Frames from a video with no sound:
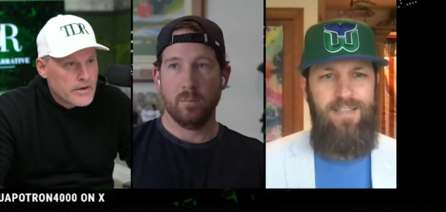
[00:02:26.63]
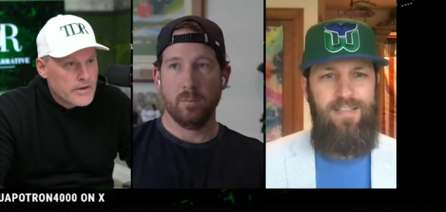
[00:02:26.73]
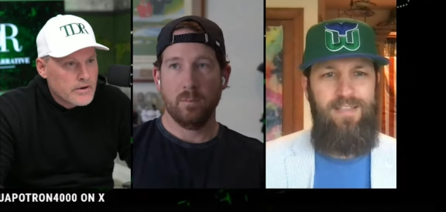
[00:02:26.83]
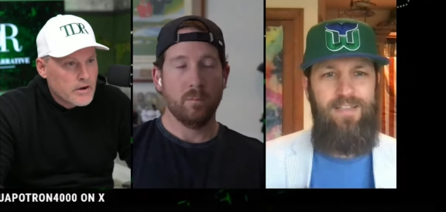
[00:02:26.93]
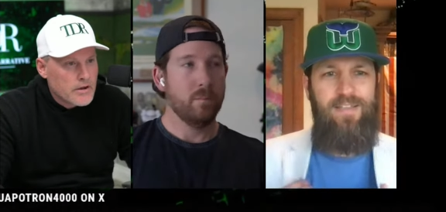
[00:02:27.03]

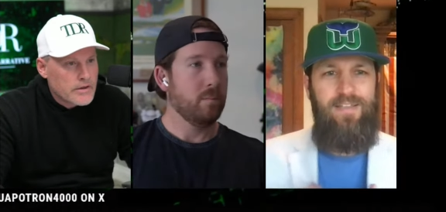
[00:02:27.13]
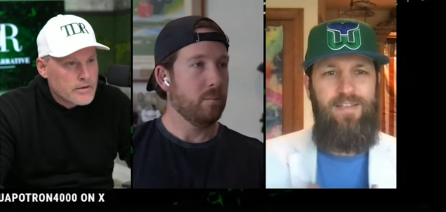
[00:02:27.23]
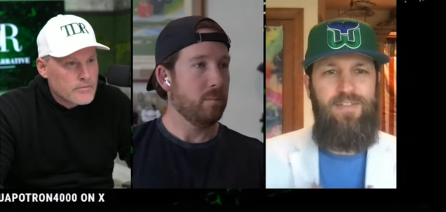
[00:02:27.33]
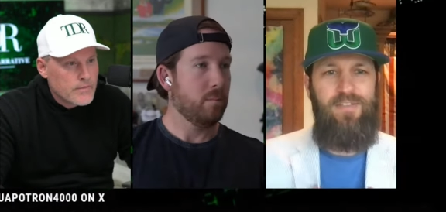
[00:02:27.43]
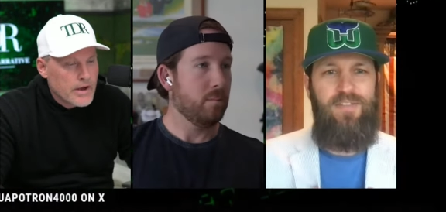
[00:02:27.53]
Speaker 1: Crockett,
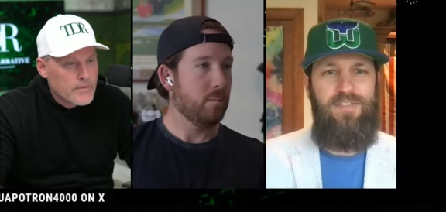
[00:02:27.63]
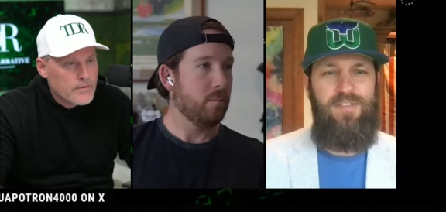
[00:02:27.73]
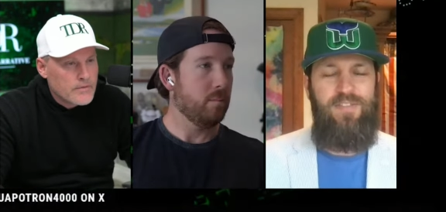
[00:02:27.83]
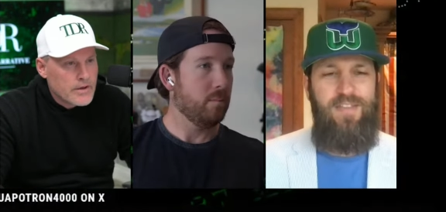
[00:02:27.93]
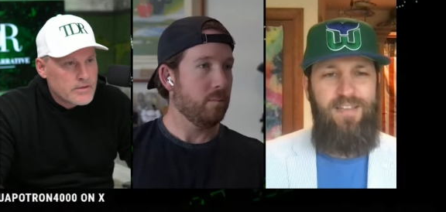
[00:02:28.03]
Miami this
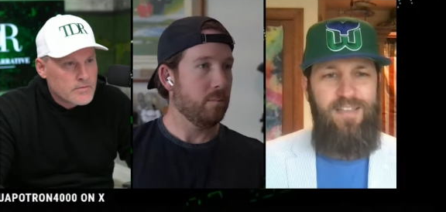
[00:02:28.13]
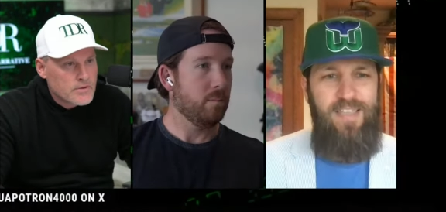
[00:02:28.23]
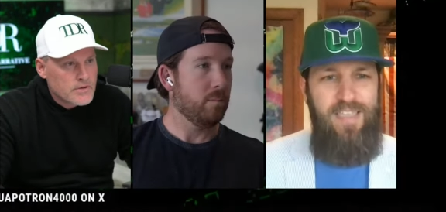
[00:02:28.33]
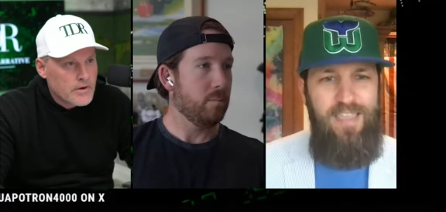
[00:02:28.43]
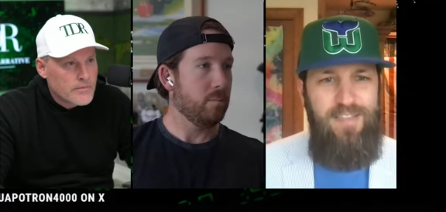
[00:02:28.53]
Vice, is, uh,
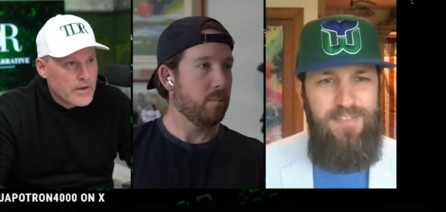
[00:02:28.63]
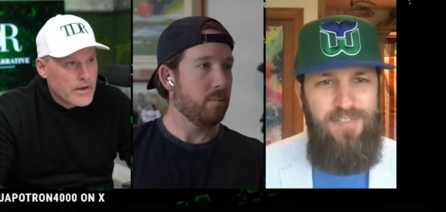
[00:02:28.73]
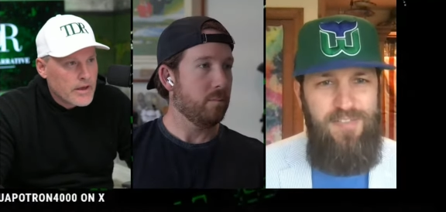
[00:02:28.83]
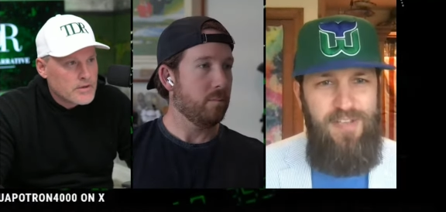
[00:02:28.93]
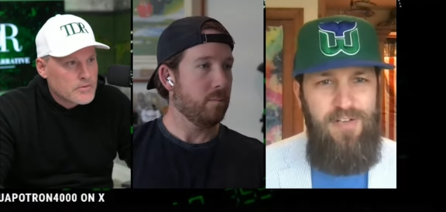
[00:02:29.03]
showing my
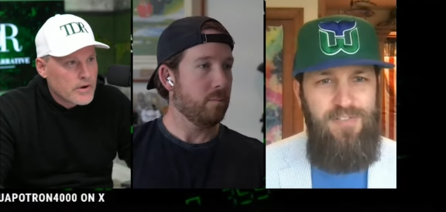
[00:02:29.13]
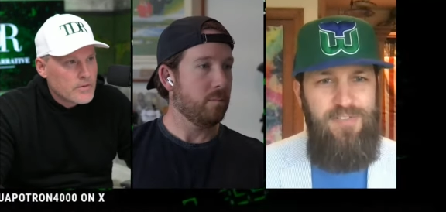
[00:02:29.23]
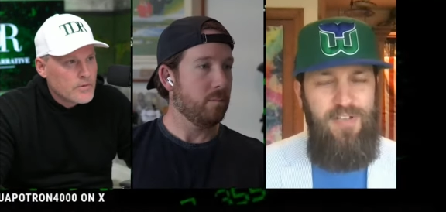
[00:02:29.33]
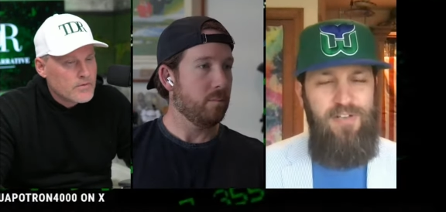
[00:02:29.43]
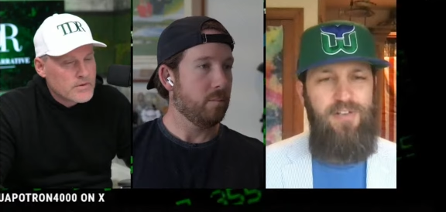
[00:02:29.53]
age. Junior
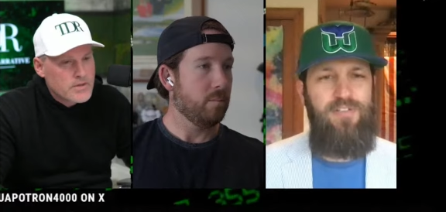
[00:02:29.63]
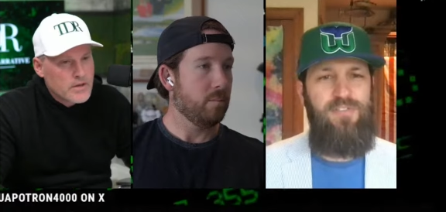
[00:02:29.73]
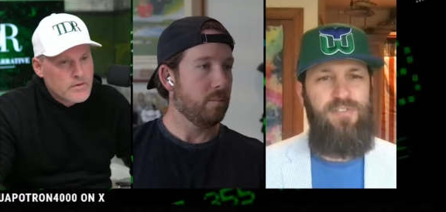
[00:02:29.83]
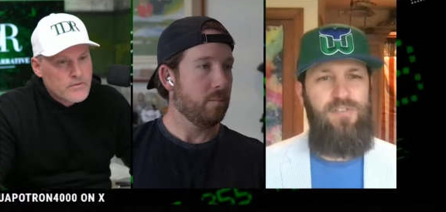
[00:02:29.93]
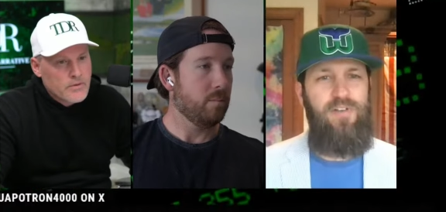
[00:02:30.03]
sucker
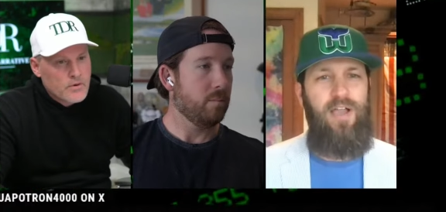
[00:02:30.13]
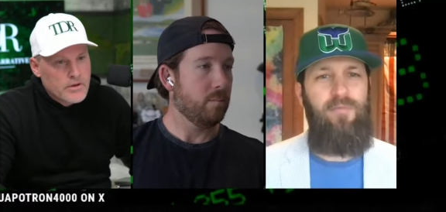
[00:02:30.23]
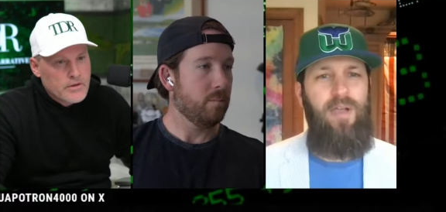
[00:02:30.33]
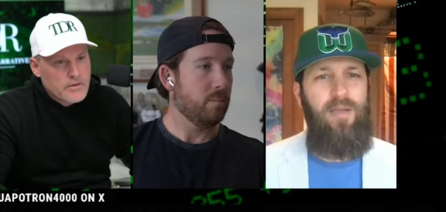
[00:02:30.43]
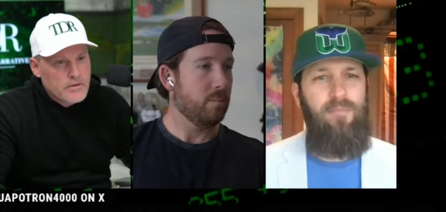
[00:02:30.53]
suit.
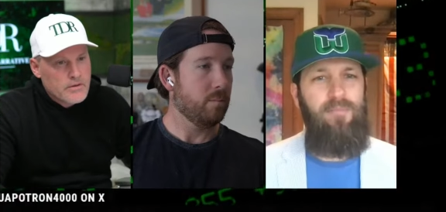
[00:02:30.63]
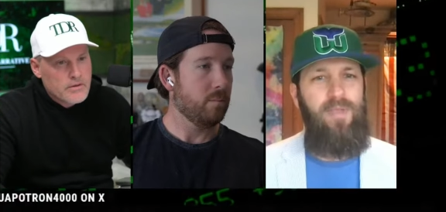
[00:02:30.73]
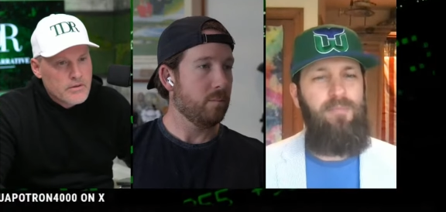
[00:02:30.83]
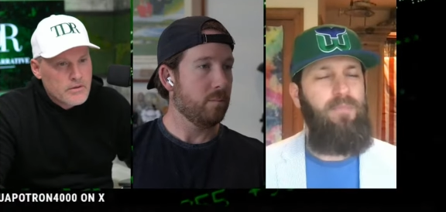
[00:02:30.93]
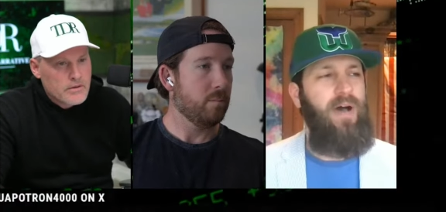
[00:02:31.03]
I'm,
Speaker 2: I'm,
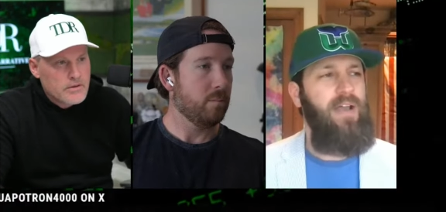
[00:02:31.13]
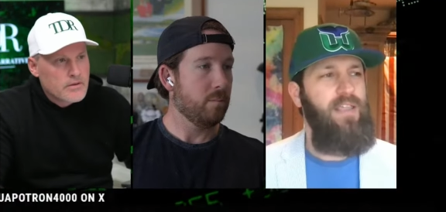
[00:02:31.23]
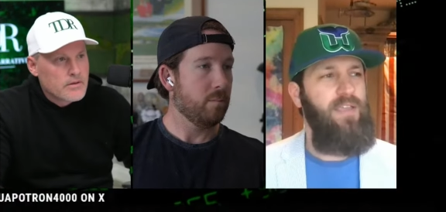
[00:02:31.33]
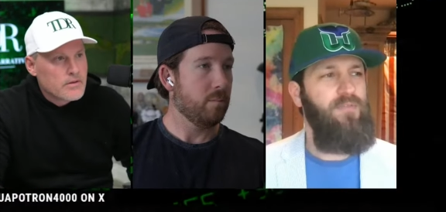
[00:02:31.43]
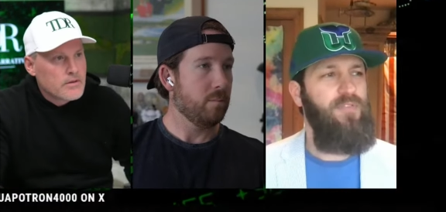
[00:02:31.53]

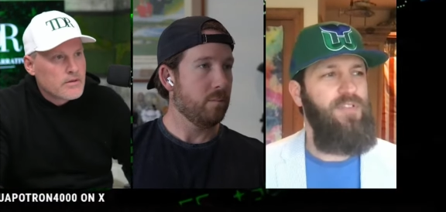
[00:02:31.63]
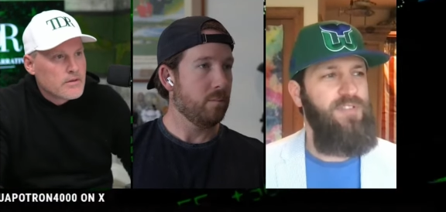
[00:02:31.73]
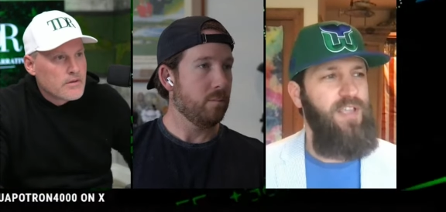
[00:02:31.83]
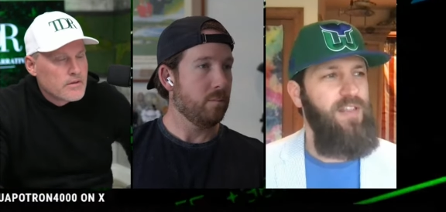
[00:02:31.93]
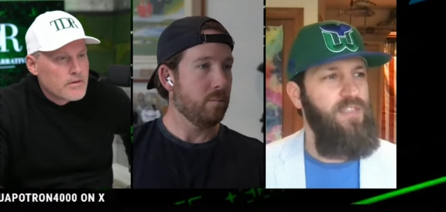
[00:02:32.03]
embodying for the
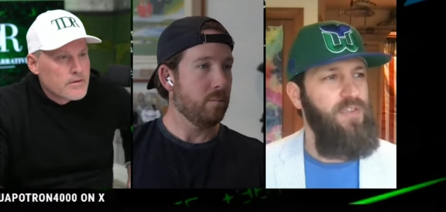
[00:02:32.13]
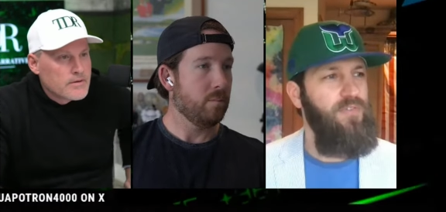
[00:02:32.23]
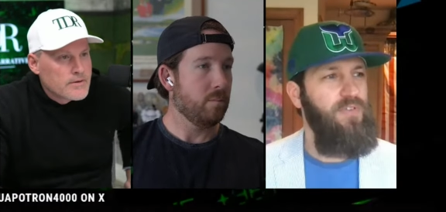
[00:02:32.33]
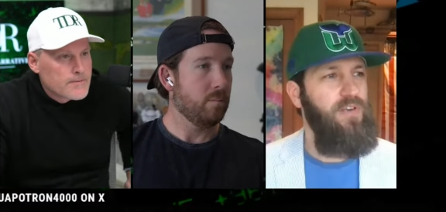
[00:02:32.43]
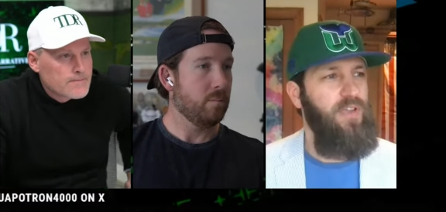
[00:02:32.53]
State of the
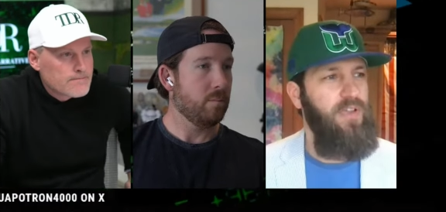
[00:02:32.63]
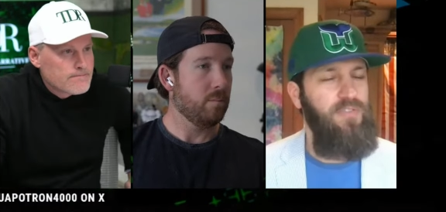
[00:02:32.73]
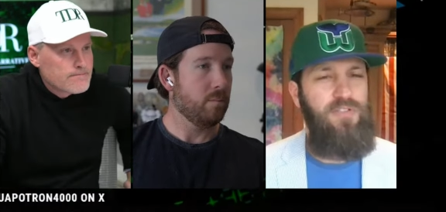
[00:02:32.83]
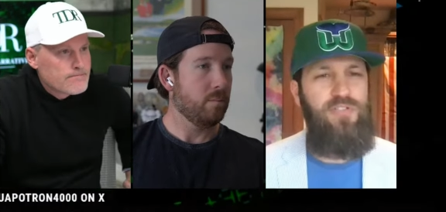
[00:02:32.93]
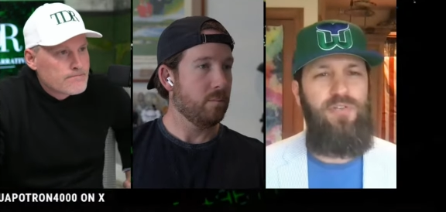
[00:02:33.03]
Union, uh,
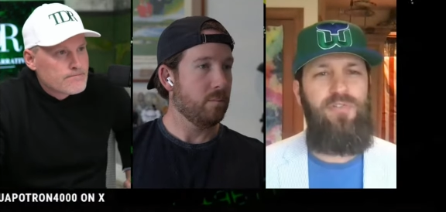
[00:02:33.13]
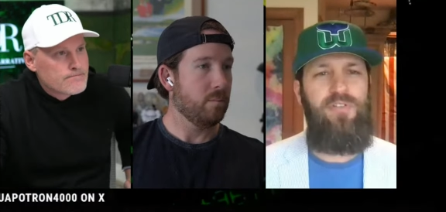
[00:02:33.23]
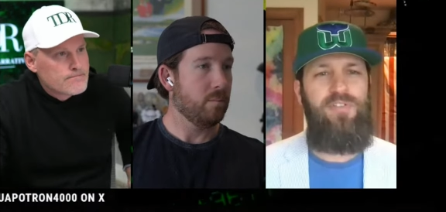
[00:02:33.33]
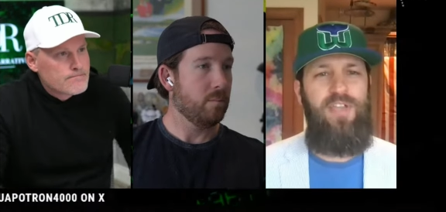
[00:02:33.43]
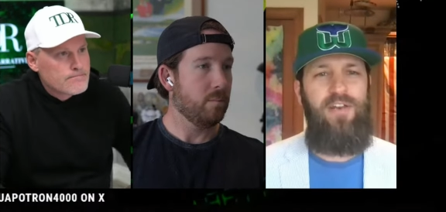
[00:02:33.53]
the junior
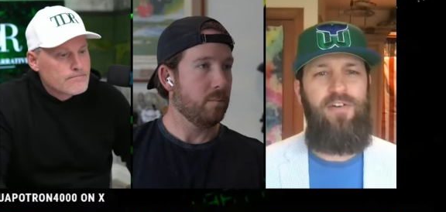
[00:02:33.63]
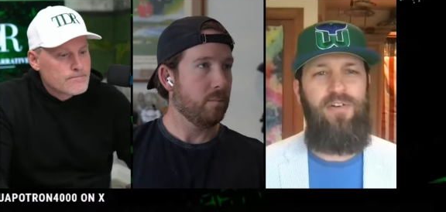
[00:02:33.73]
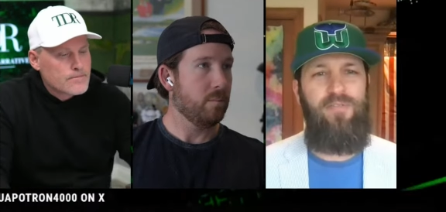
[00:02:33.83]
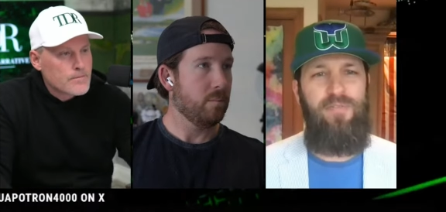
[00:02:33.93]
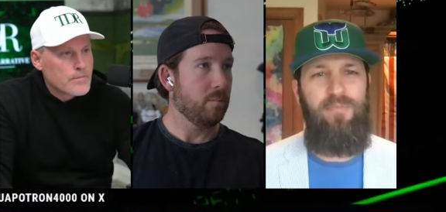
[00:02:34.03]

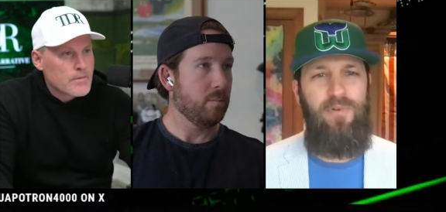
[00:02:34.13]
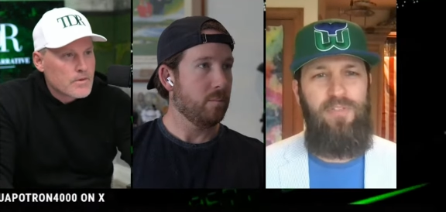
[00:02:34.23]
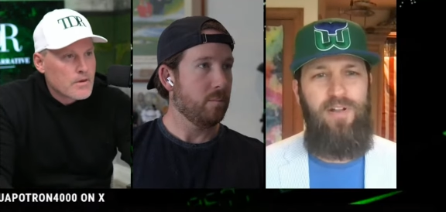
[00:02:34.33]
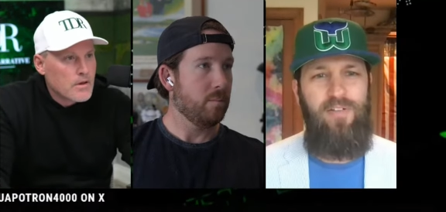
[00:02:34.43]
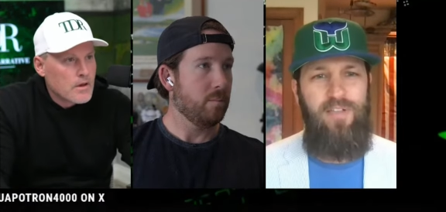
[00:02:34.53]
senator from
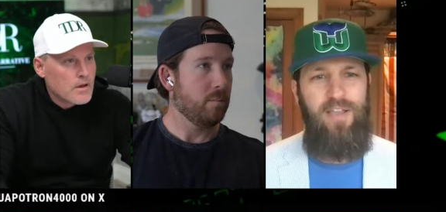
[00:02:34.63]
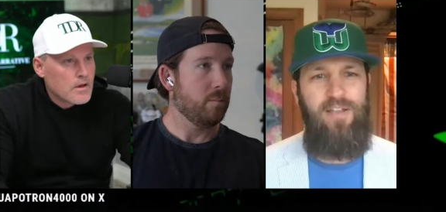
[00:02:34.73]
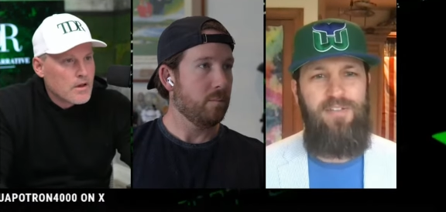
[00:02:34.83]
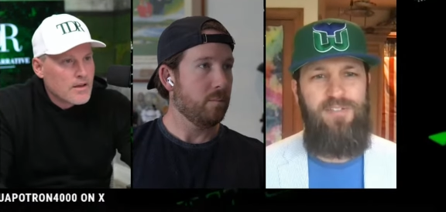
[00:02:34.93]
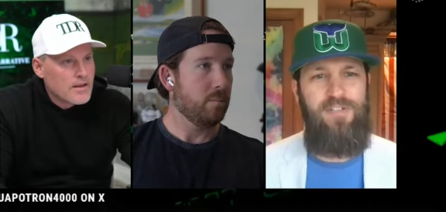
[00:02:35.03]
North
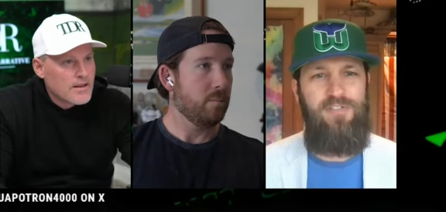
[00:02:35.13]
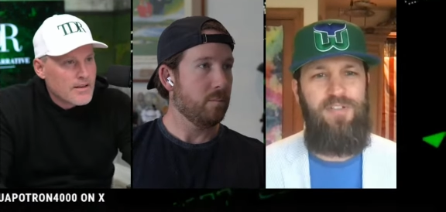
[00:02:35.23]
Carolina. Sear there